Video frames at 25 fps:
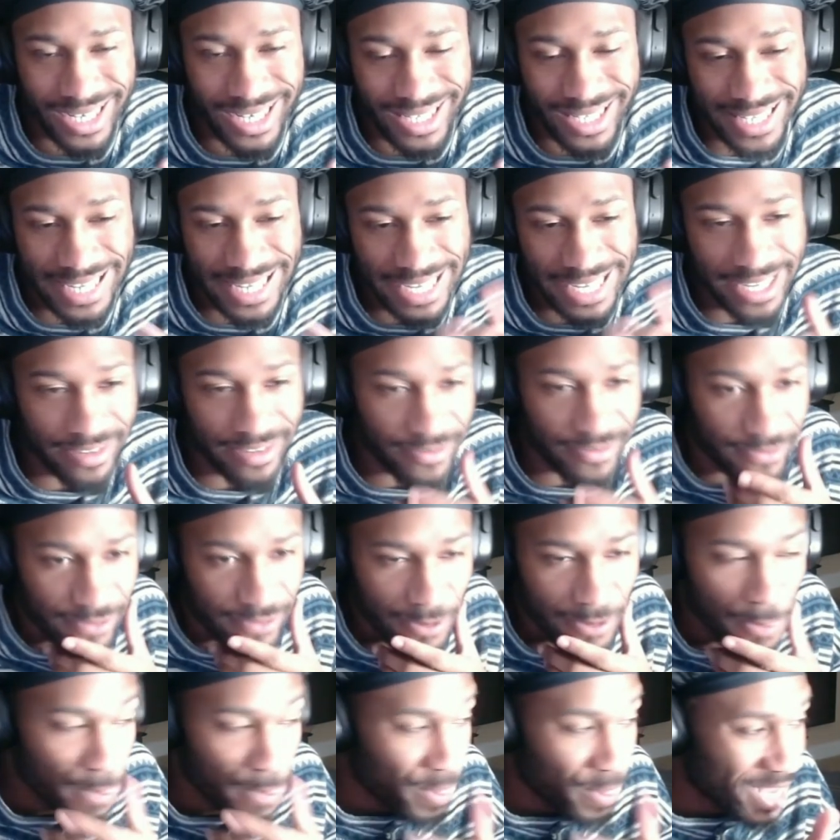teeth?
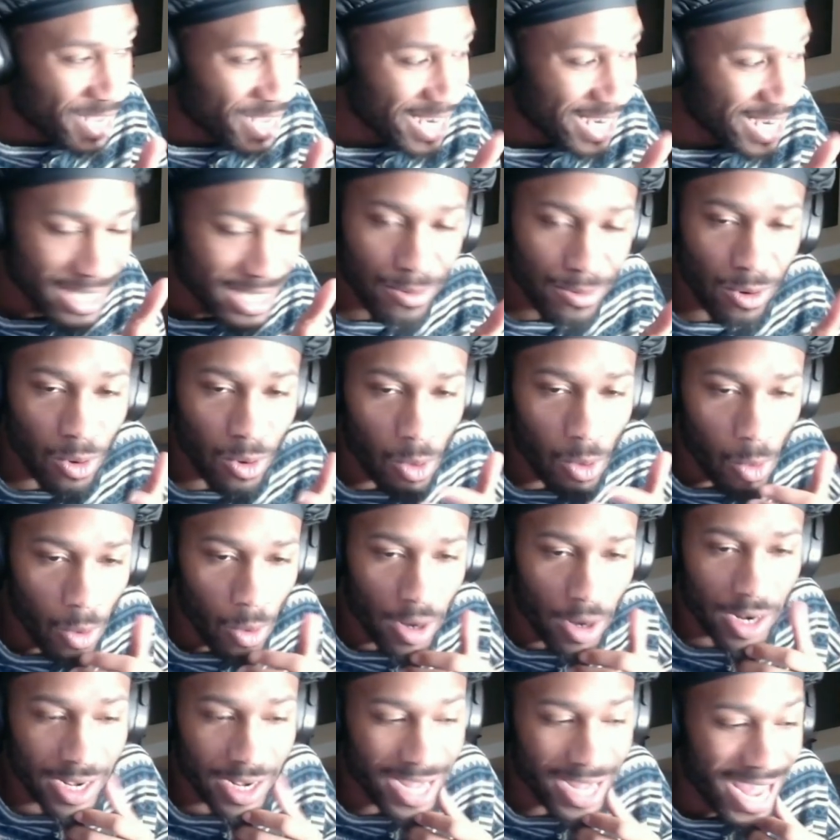That's number
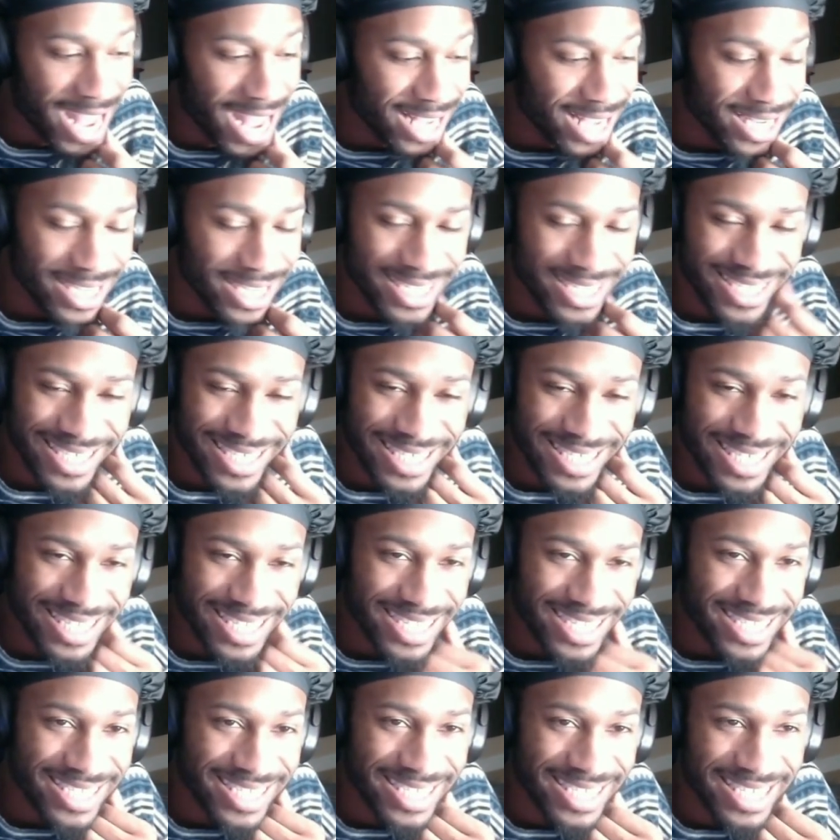one. How is
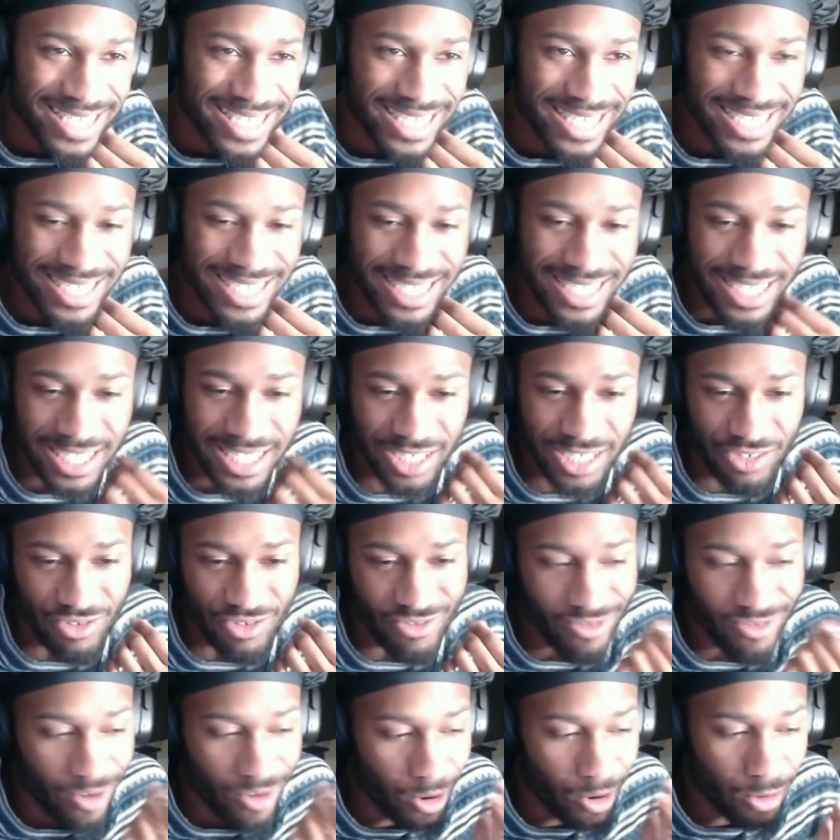did this shit just
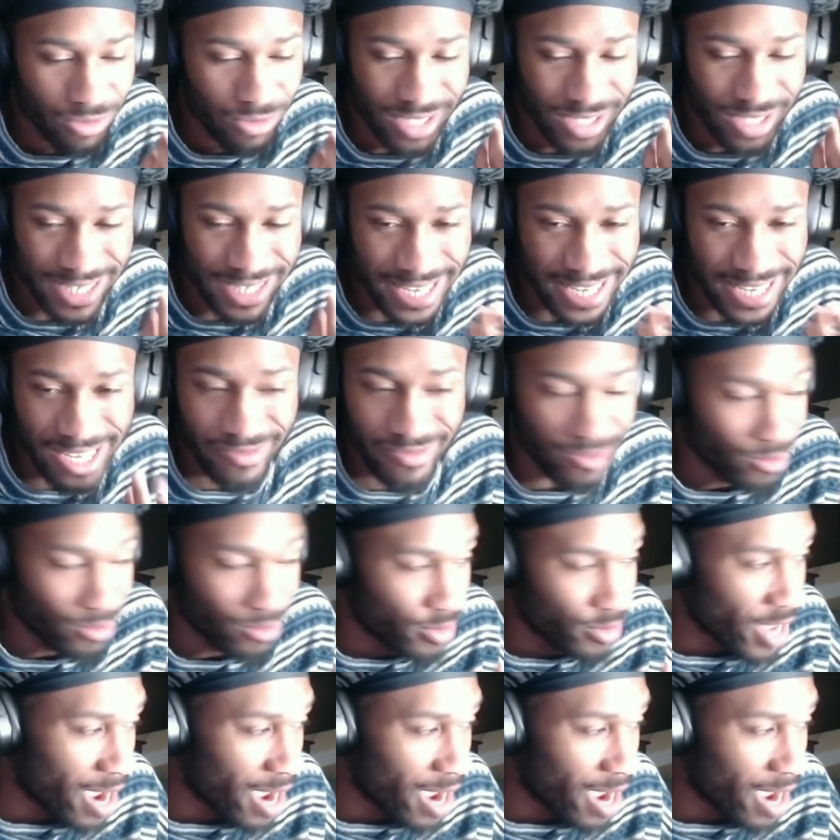grow teeth or y'all